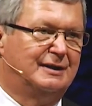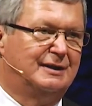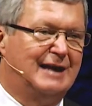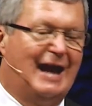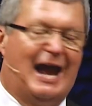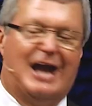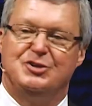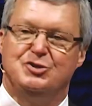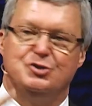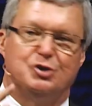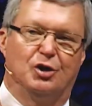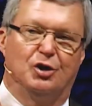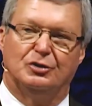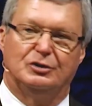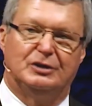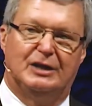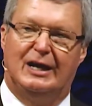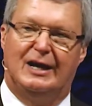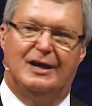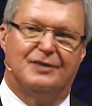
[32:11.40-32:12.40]
and your
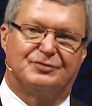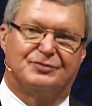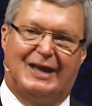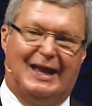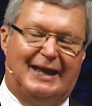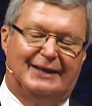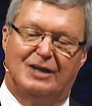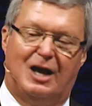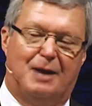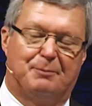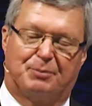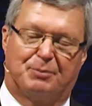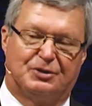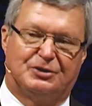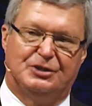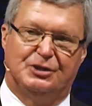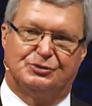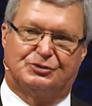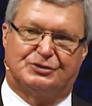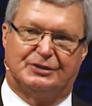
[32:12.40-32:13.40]
love cannot
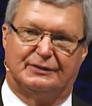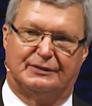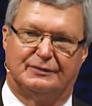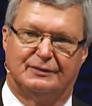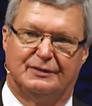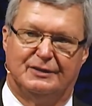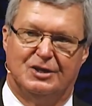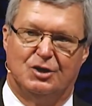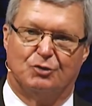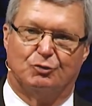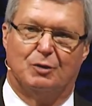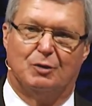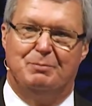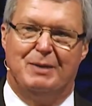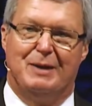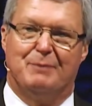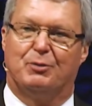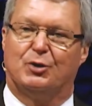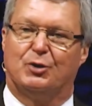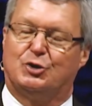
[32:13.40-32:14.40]
produce it.
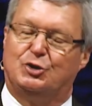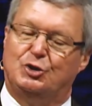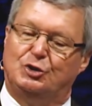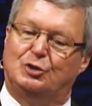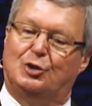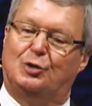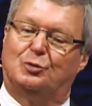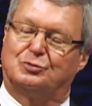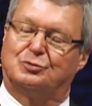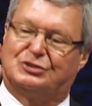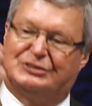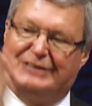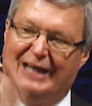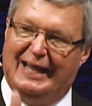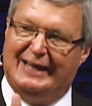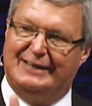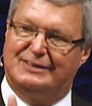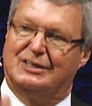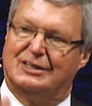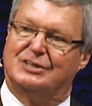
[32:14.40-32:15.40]
Remember, you don't
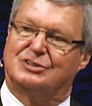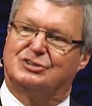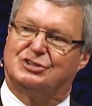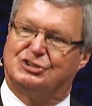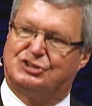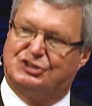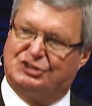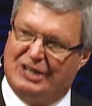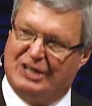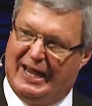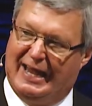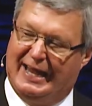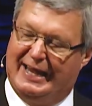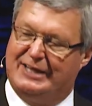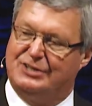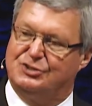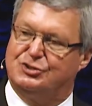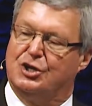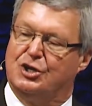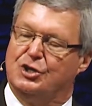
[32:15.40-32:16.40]
date to
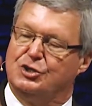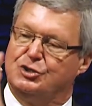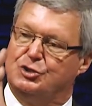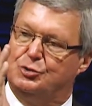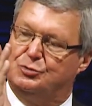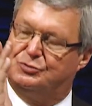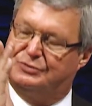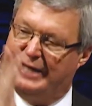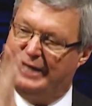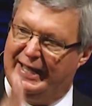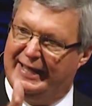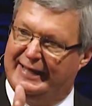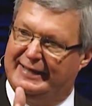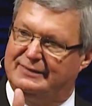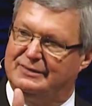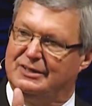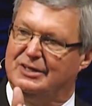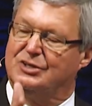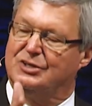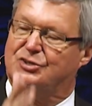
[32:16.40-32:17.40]
change, you date
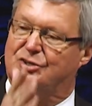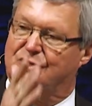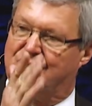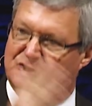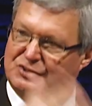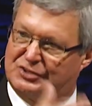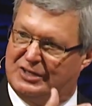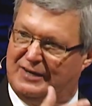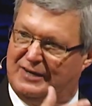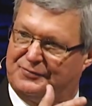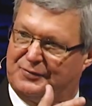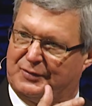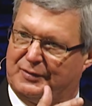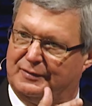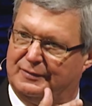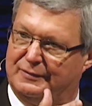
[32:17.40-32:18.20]
to discover.